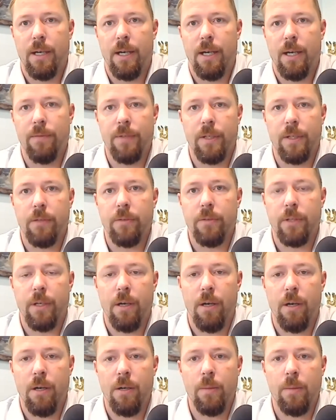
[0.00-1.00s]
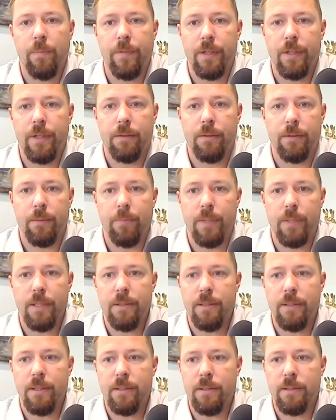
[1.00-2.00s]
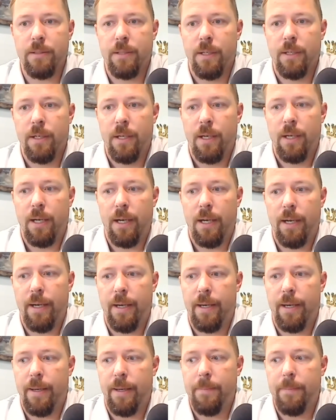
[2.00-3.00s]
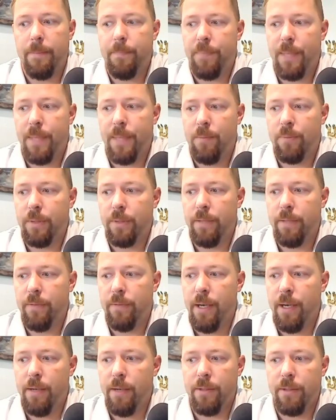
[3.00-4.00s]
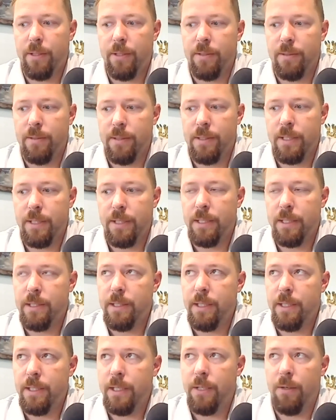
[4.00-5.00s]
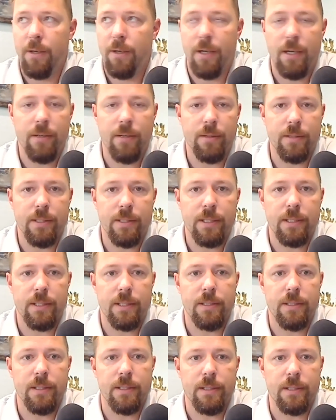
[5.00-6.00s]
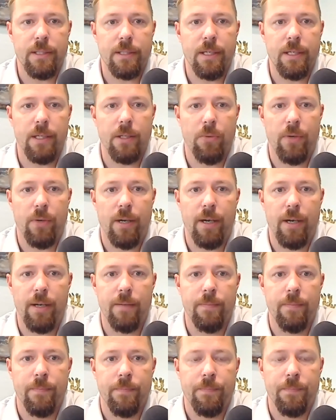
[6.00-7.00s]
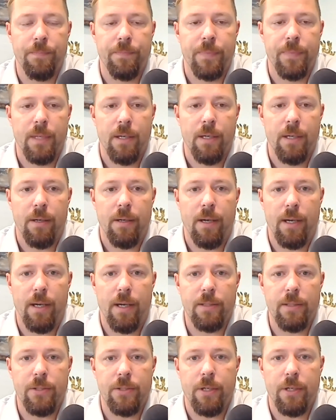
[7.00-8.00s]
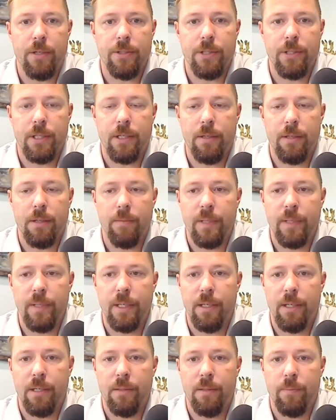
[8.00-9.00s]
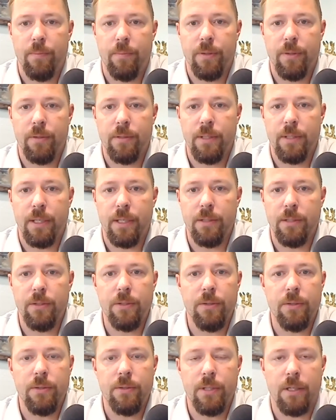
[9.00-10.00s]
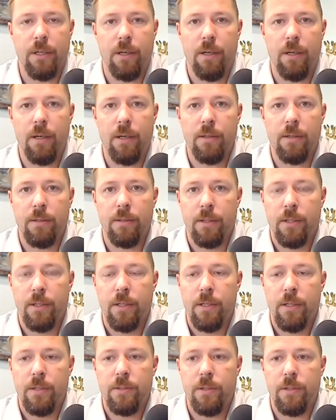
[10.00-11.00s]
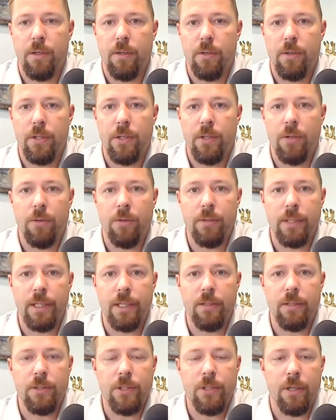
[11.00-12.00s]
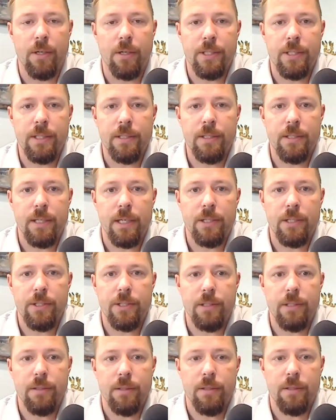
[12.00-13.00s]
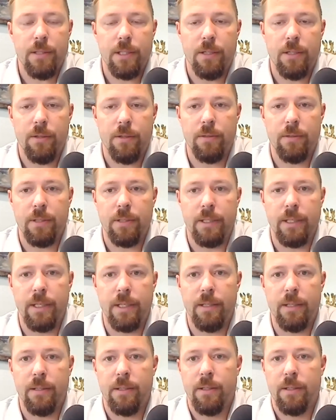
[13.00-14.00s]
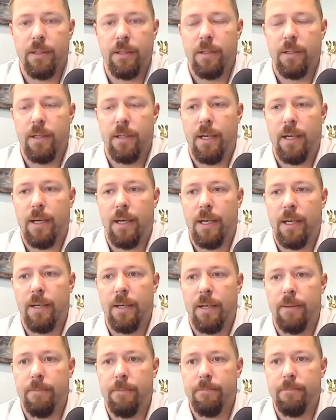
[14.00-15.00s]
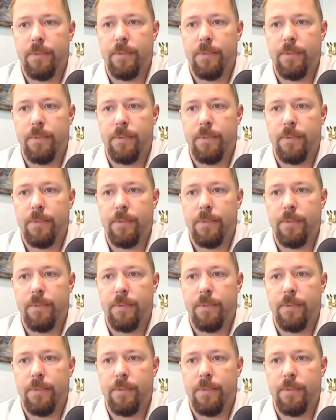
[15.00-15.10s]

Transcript: vehicle to home, vehicle to business, I believe 160 or 166 kilowatt charger can be built into the car. So you don't need a charging station. You don't need to